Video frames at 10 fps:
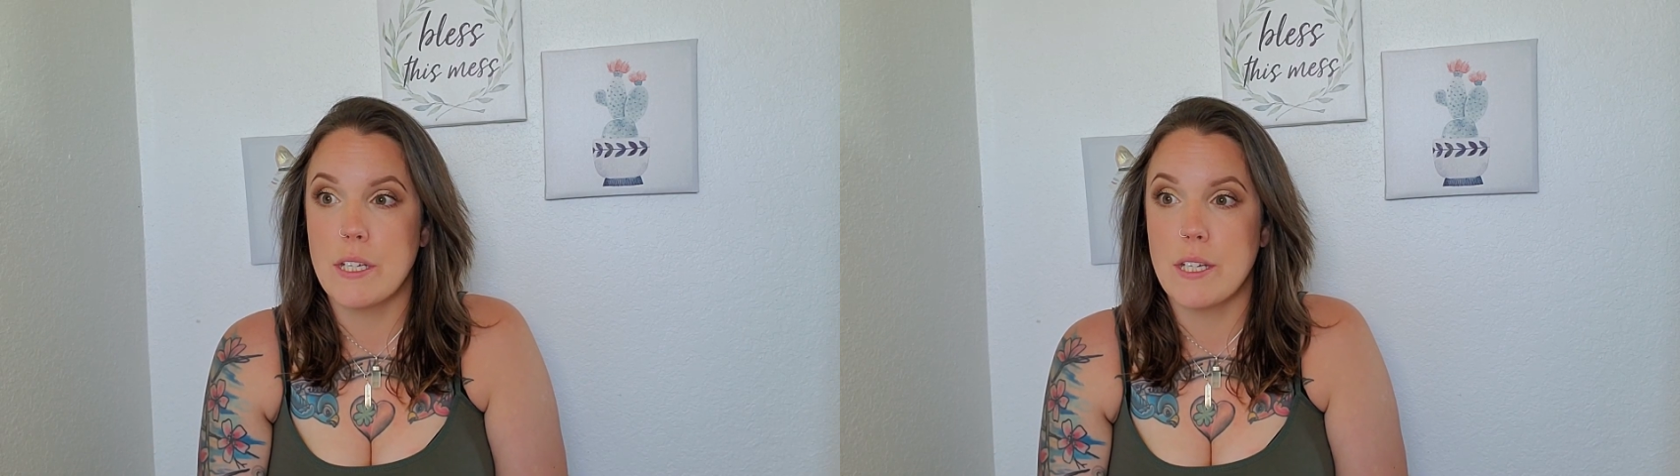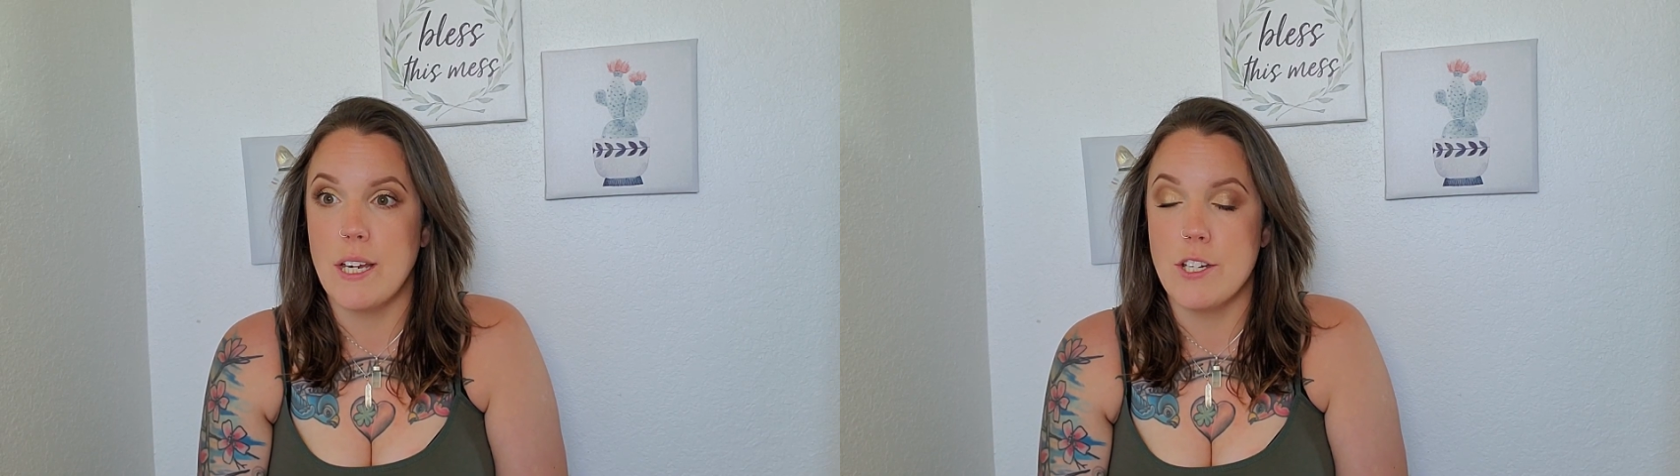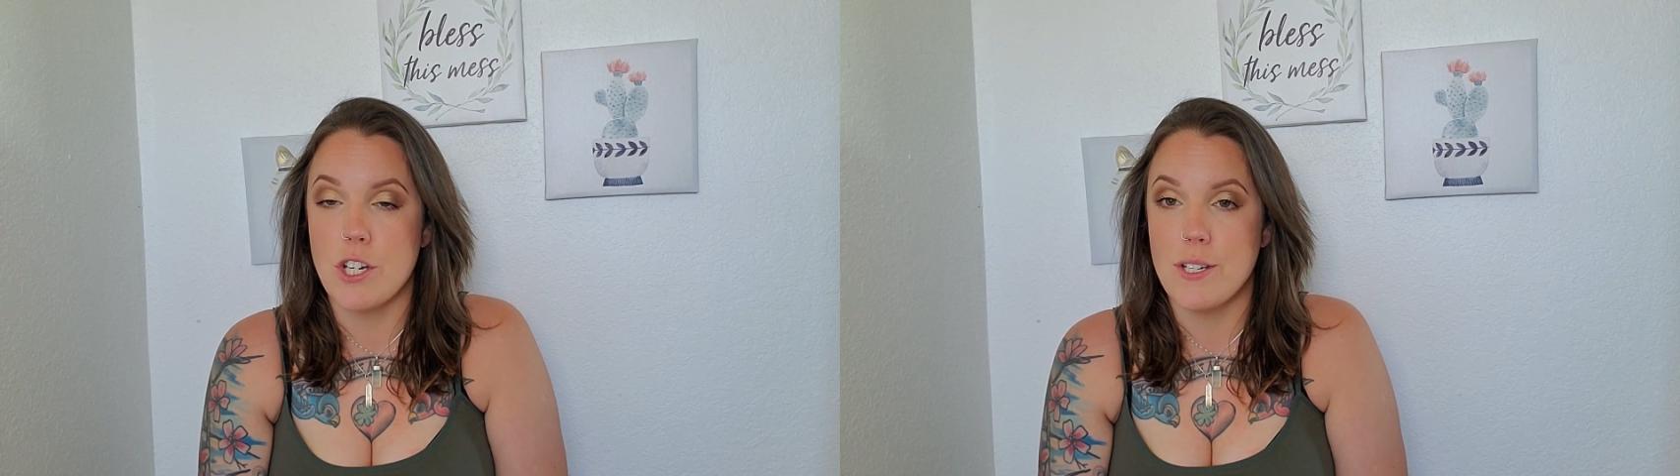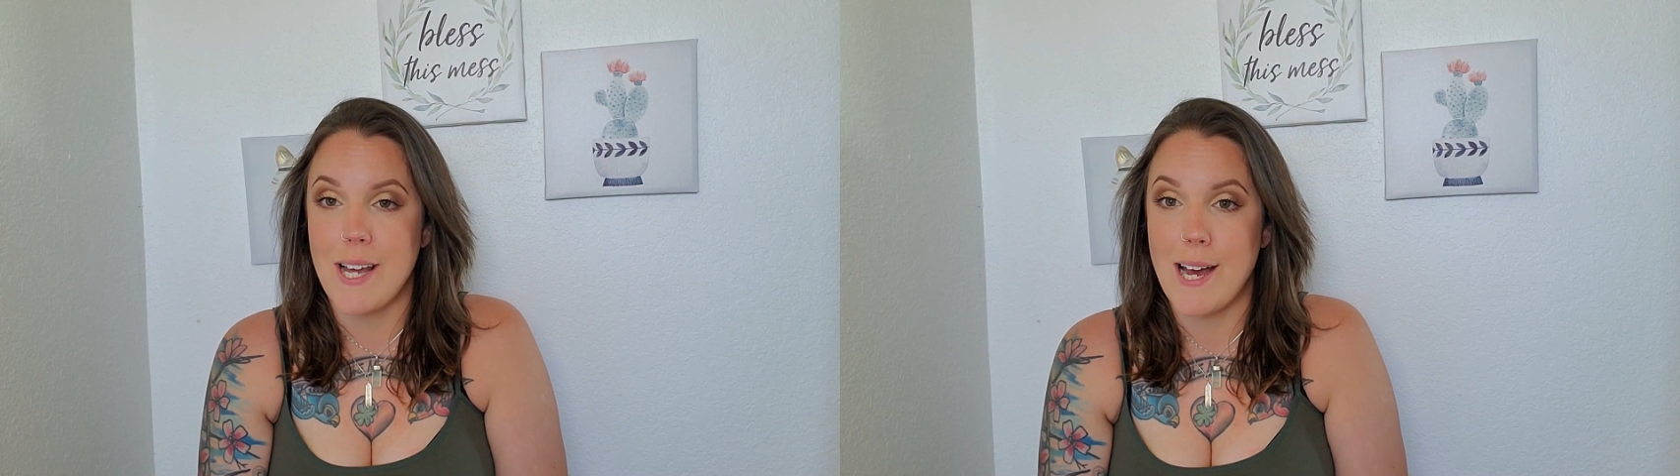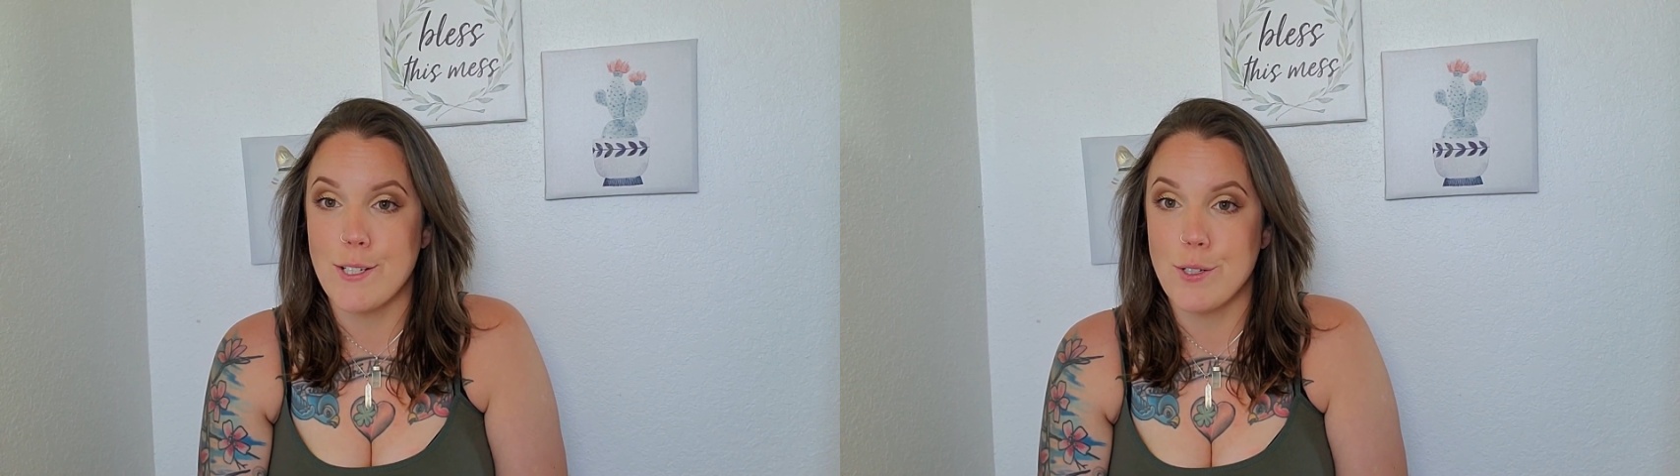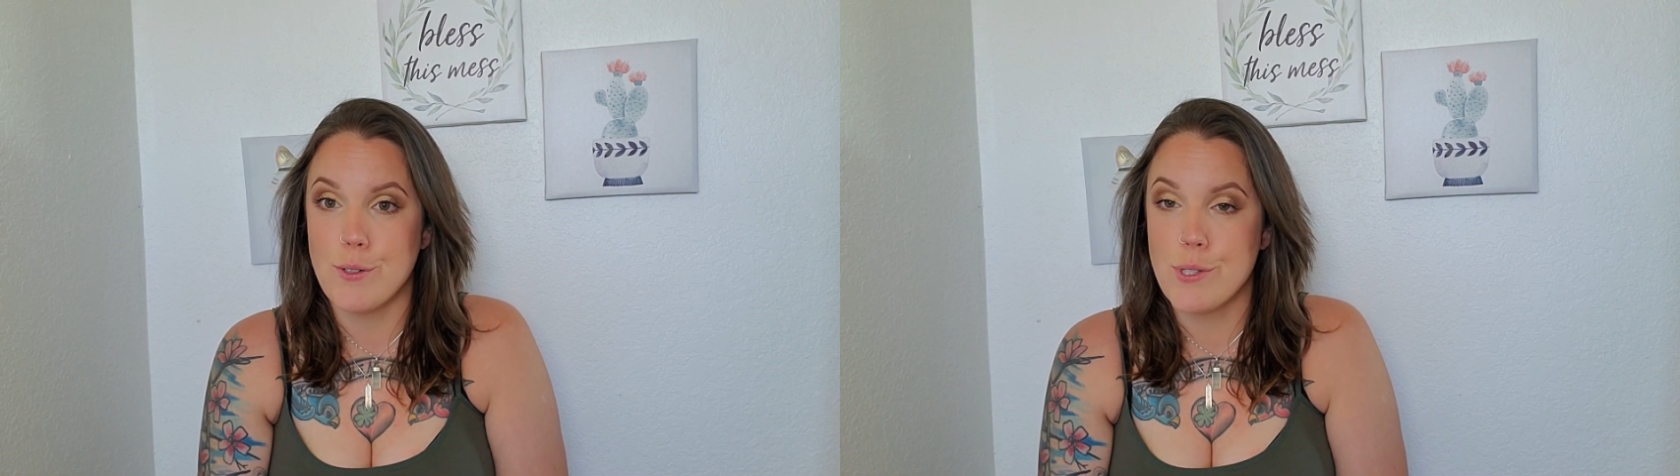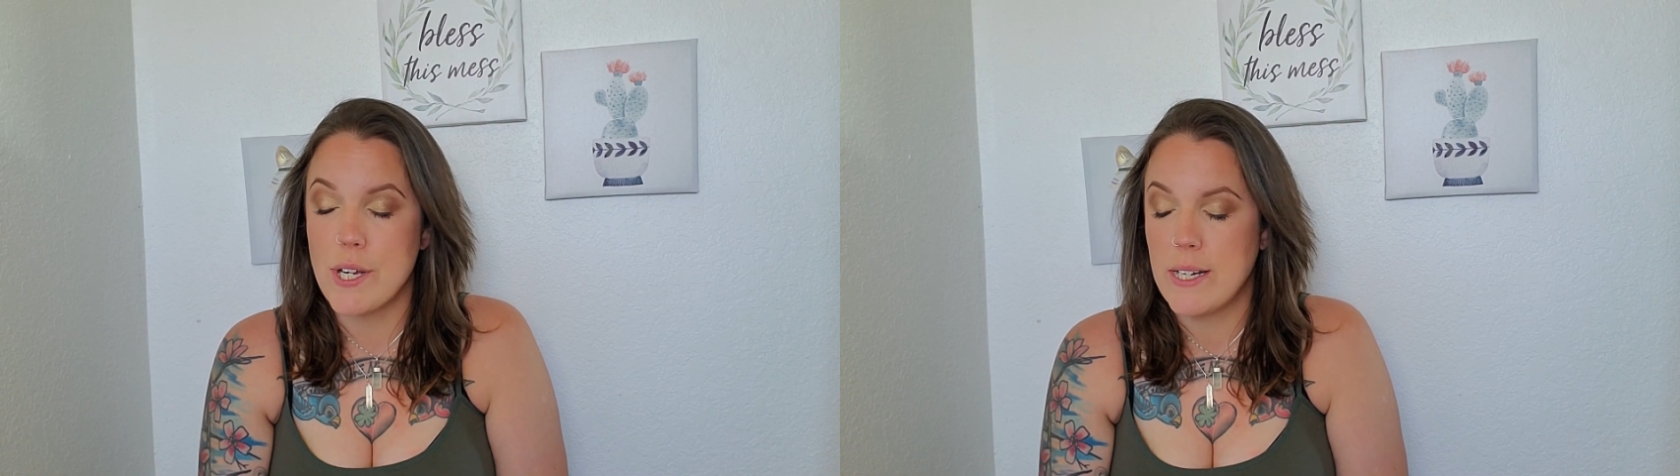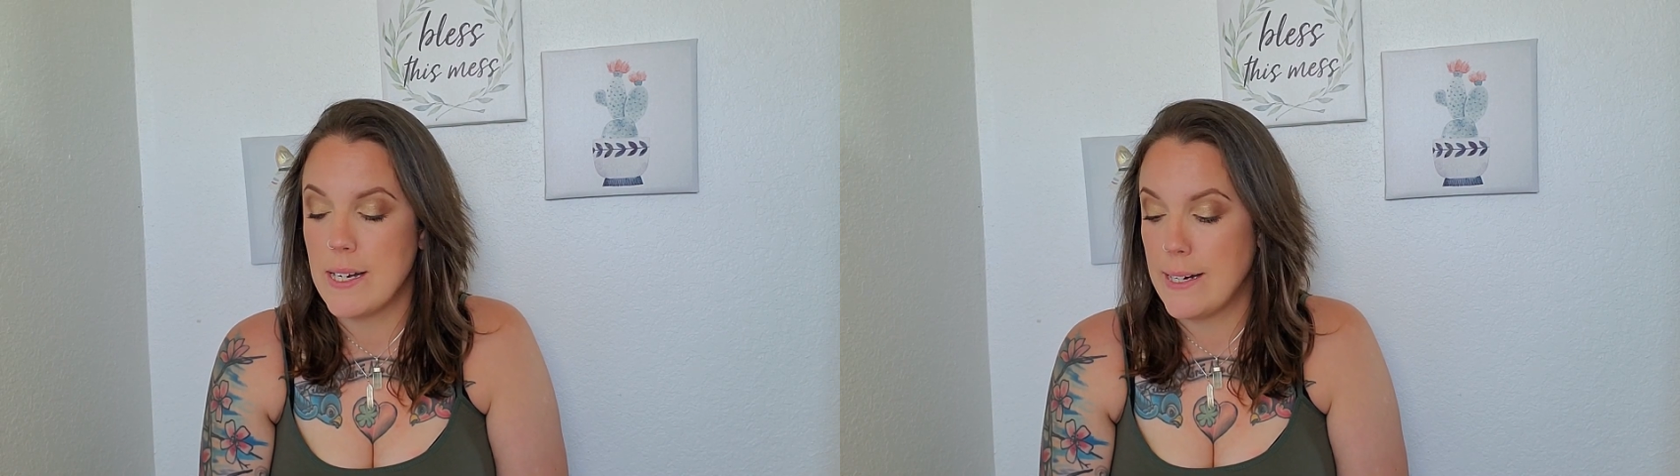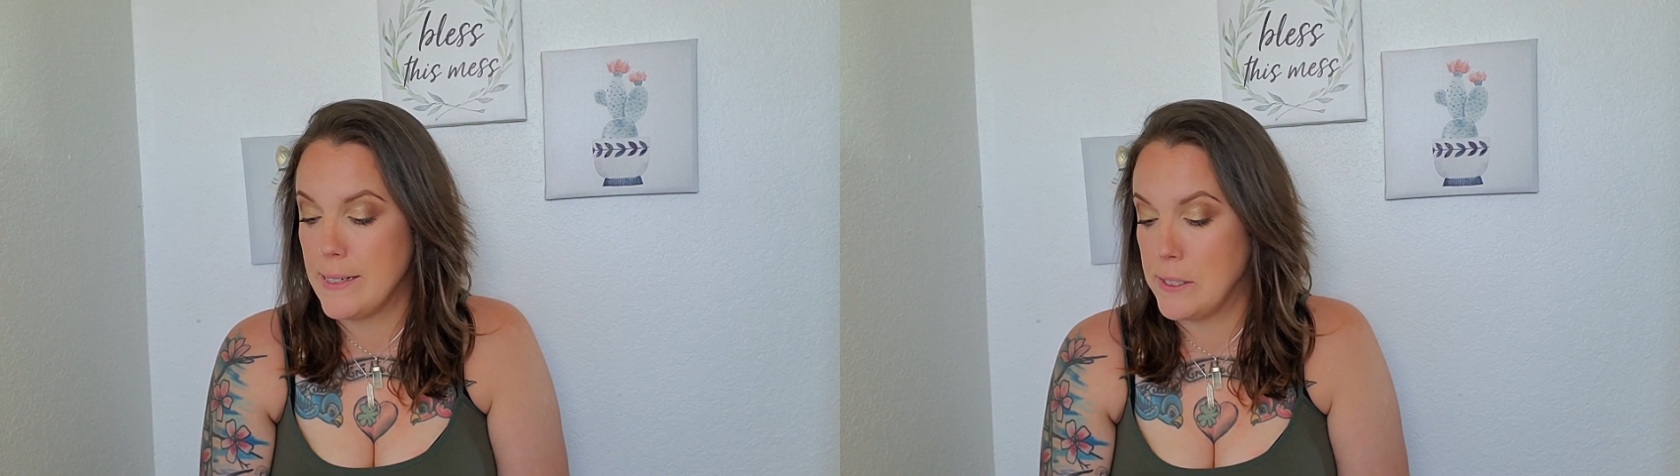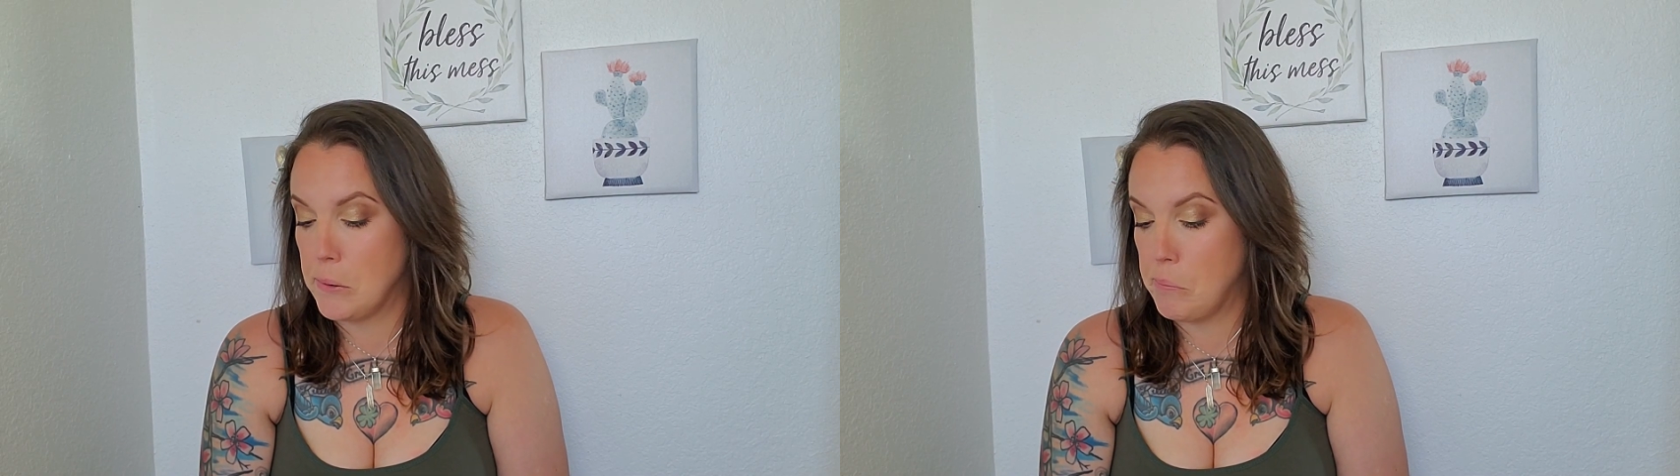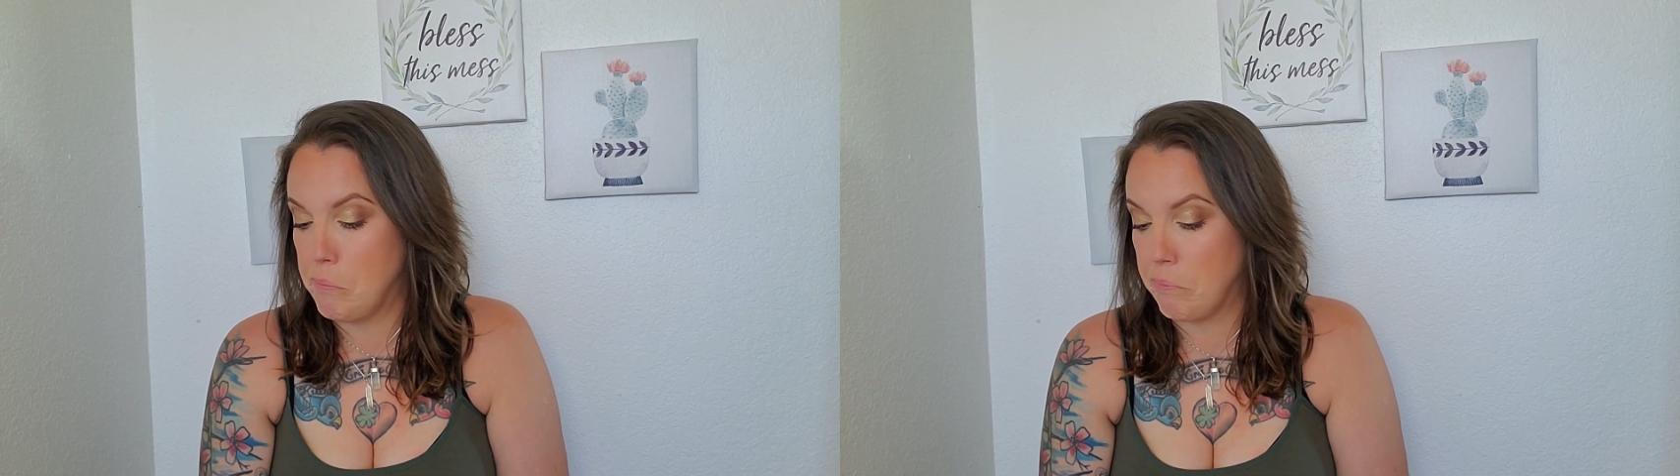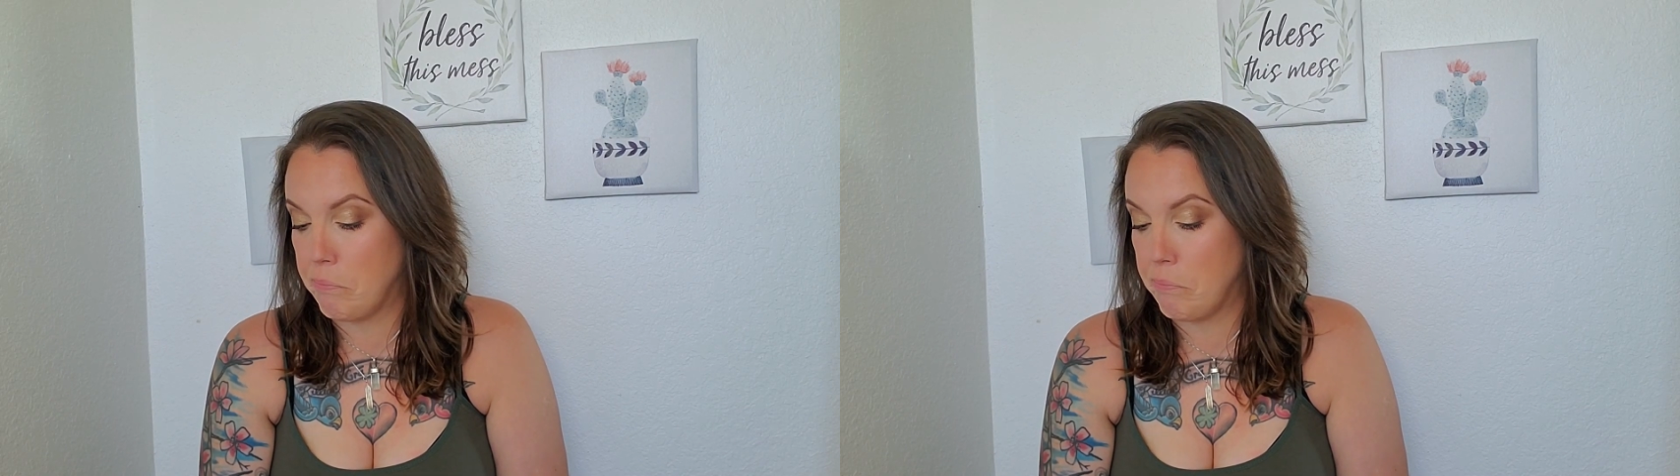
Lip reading: kitchen tattoos. Long